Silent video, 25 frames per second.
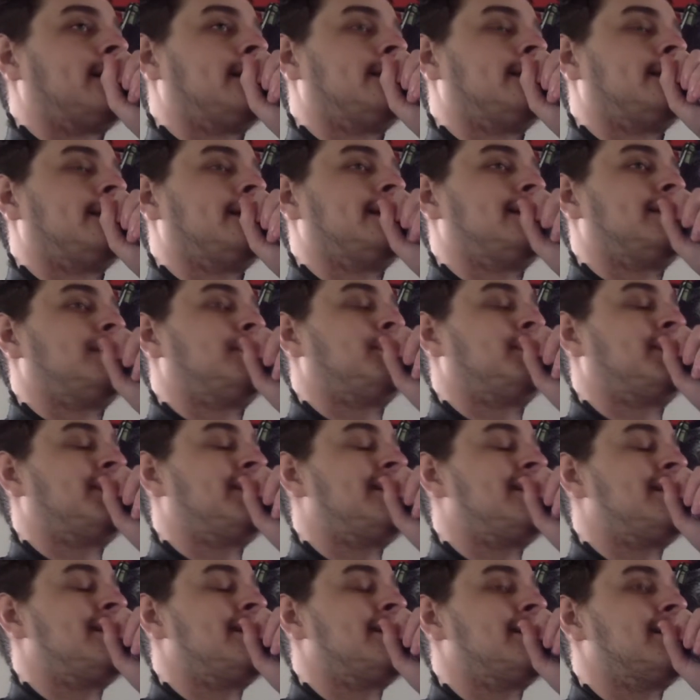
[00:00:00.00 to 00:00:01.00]

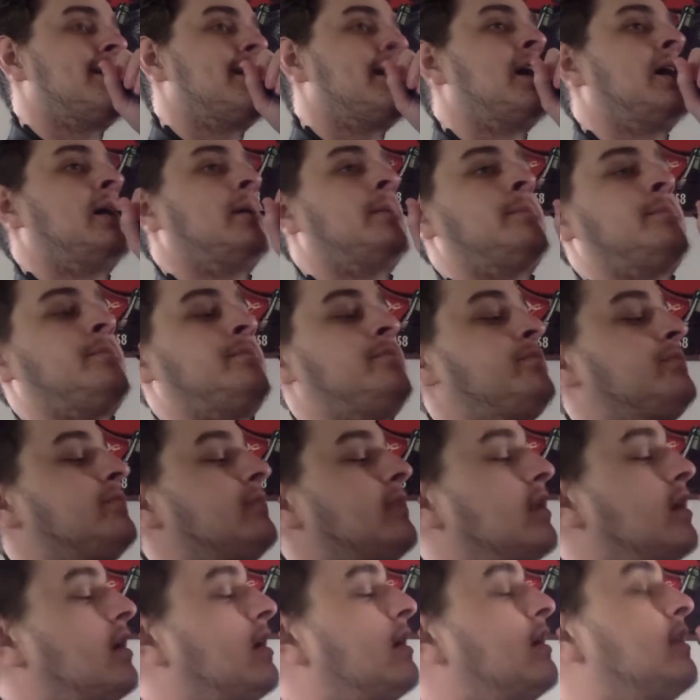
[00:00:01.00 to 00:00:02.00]
upon
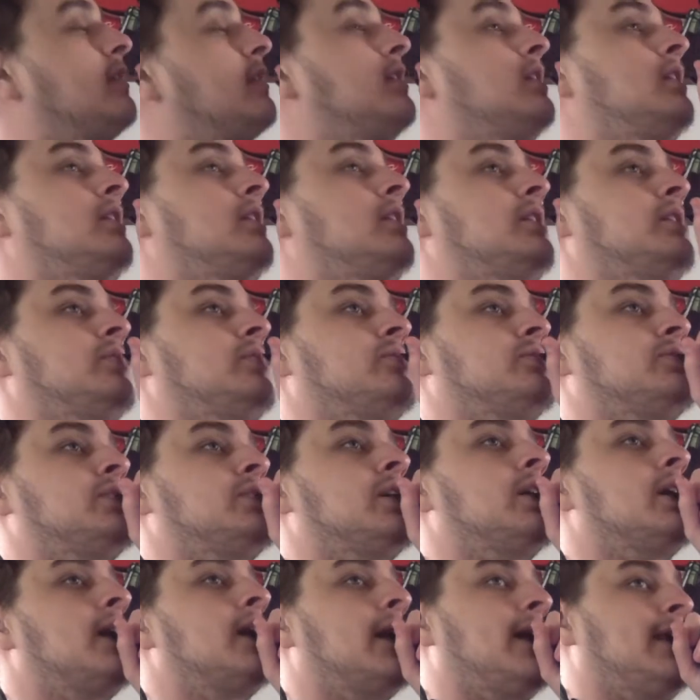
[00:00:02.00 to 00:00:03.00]
the ligature
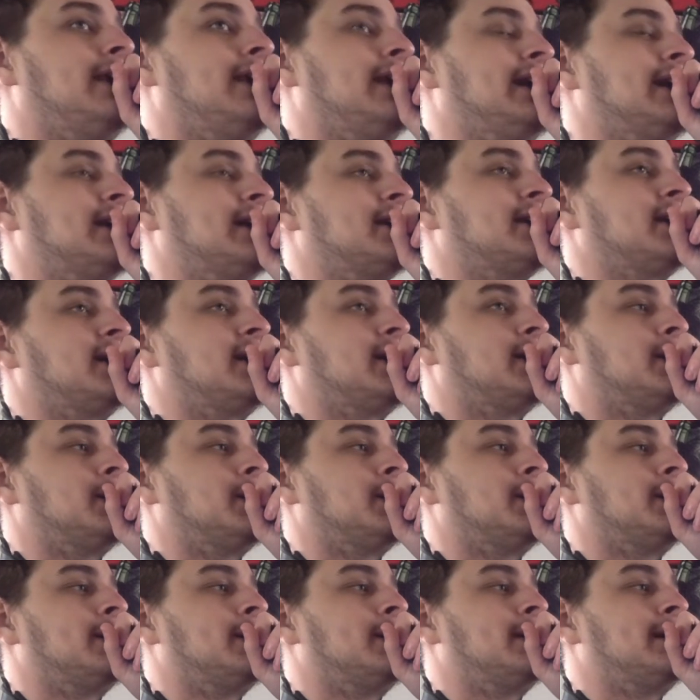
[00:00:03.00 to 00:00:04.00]
like so.
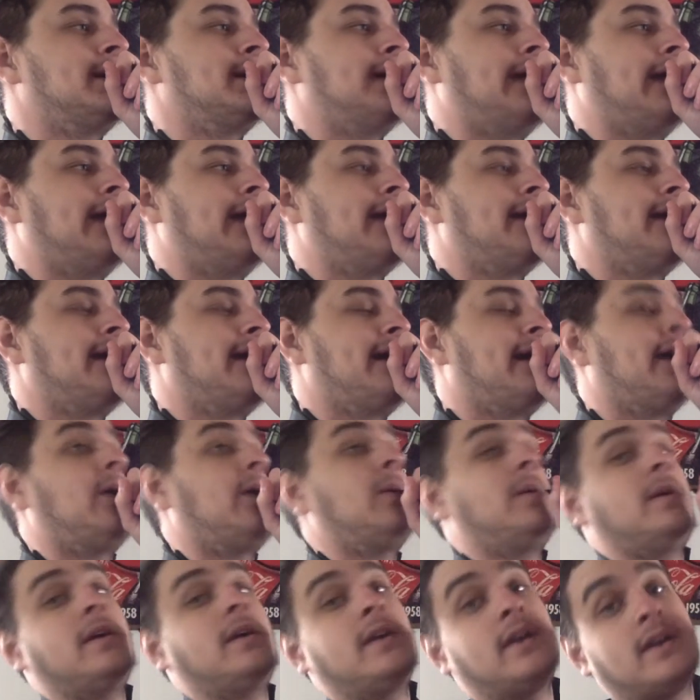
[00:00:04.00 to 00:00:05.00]
Now,
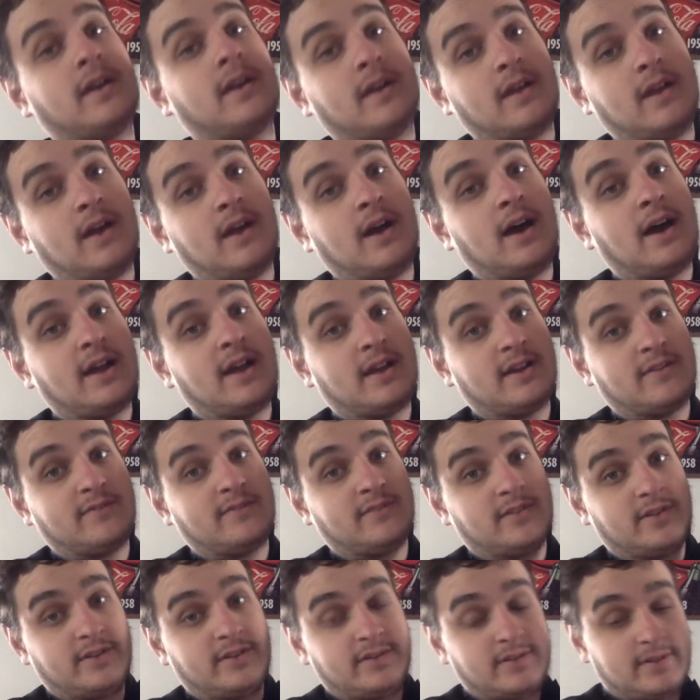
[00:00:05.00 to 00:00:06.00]
I have
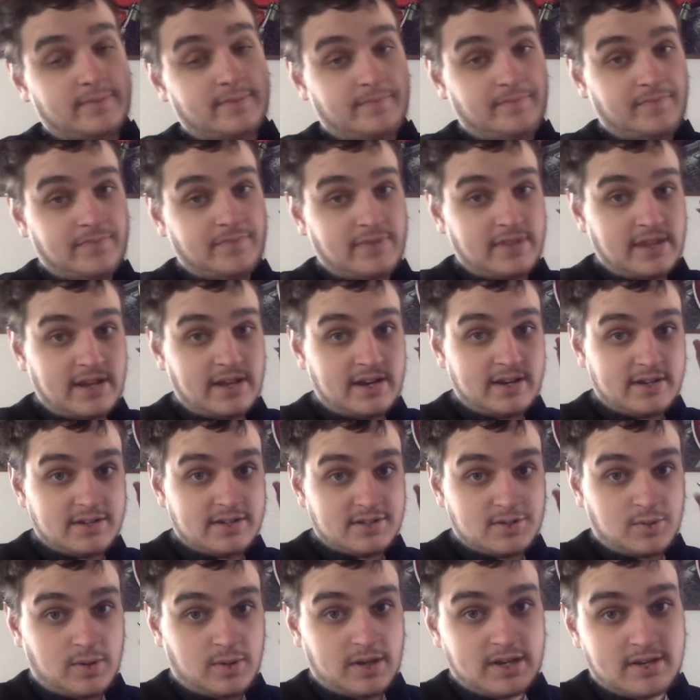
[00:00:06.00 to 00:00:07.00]
learned that it is
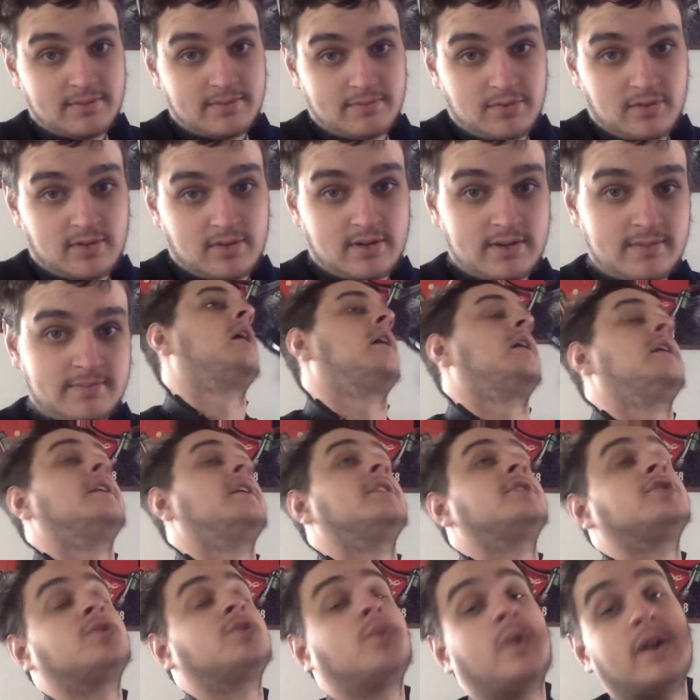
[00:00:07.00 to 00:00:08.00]
quite important. It is
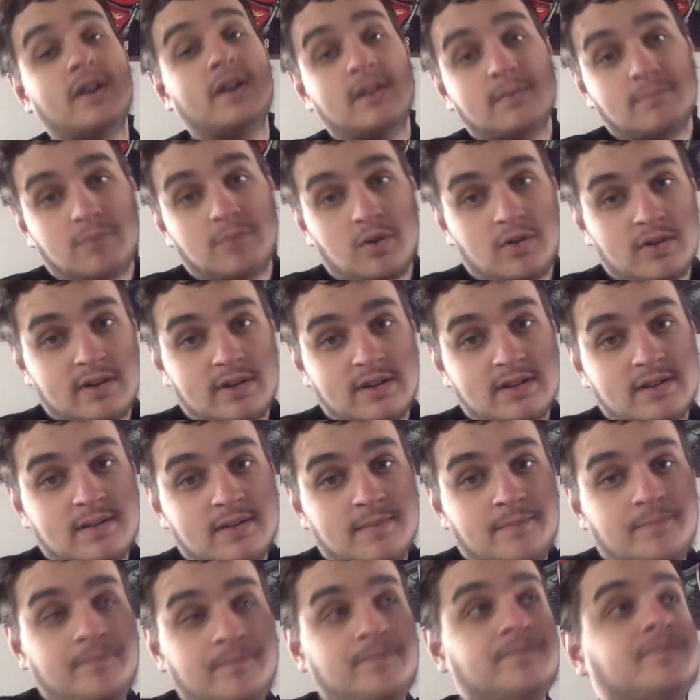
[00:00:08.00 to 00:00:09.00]
quite important
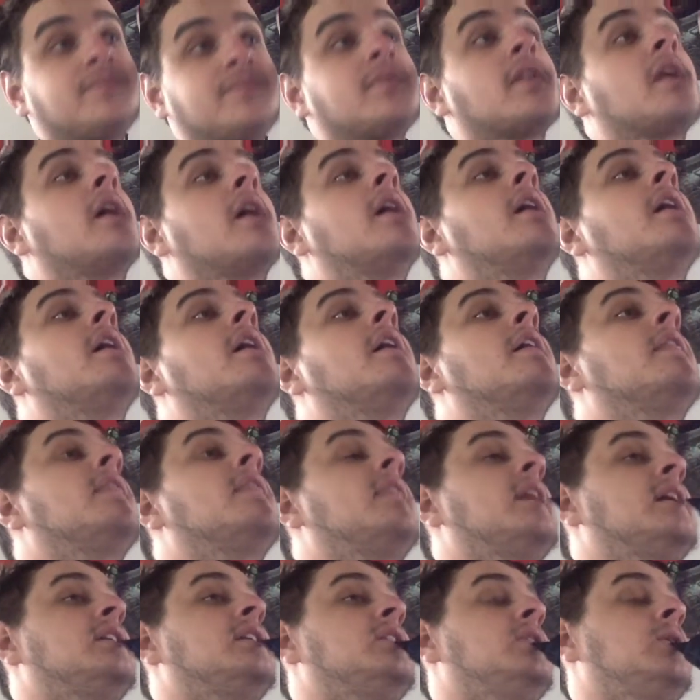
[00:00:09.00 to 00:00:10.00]

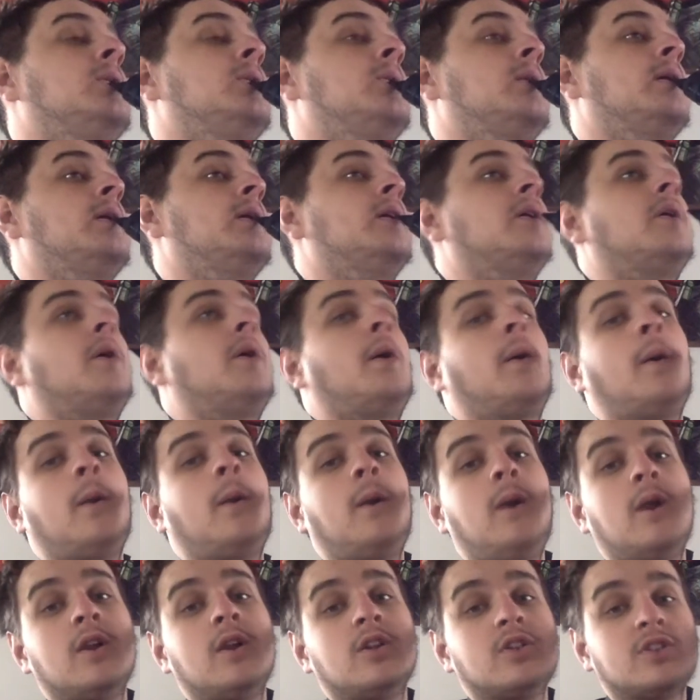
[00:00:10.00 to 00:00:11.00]
that you
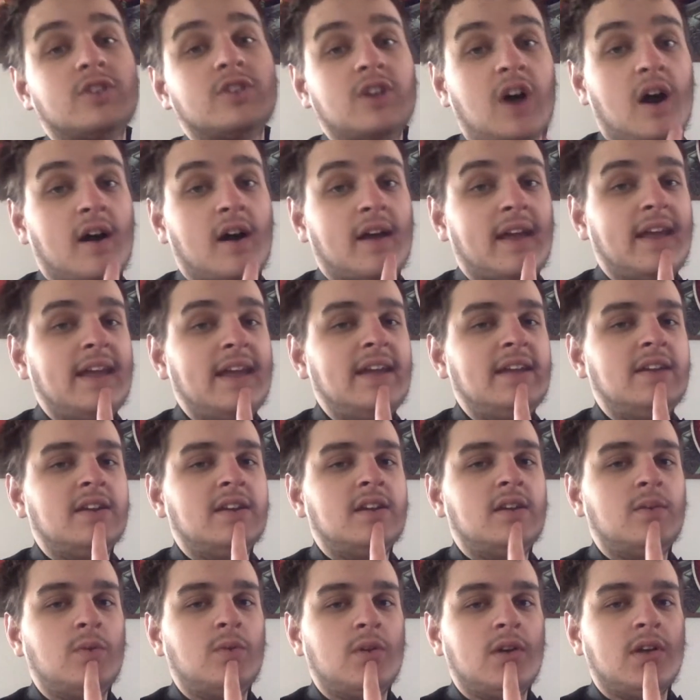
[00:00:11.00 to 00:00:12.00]
tuck in
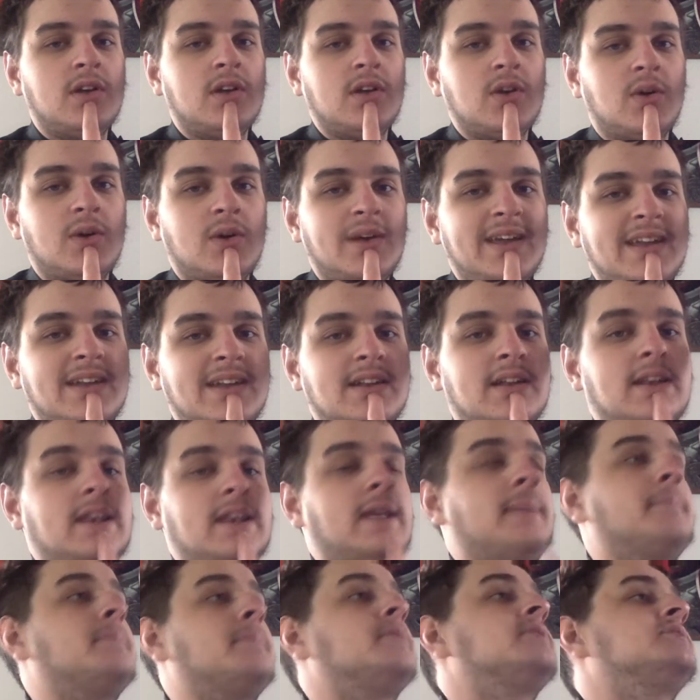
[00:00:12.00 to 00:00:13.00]
your inner lip,
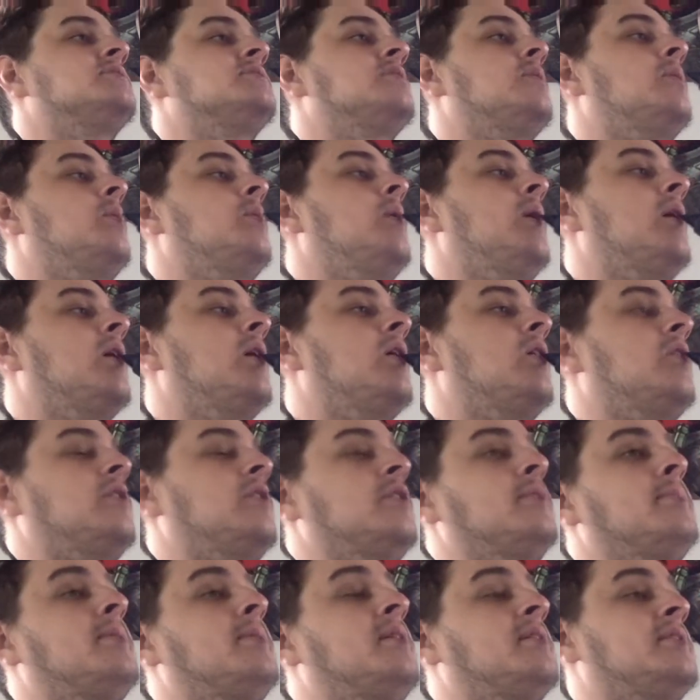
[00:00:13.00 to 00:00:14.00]
or your
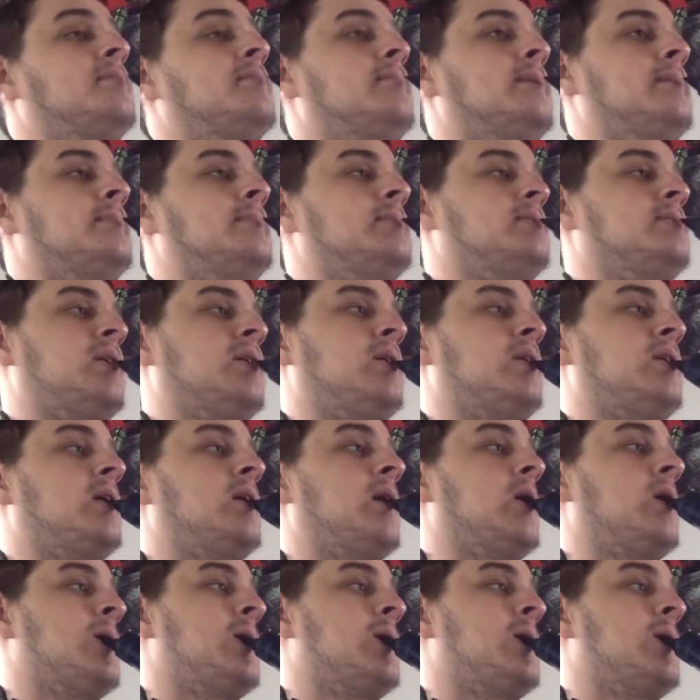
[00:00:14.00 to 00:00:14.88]
bottom lip. So you go,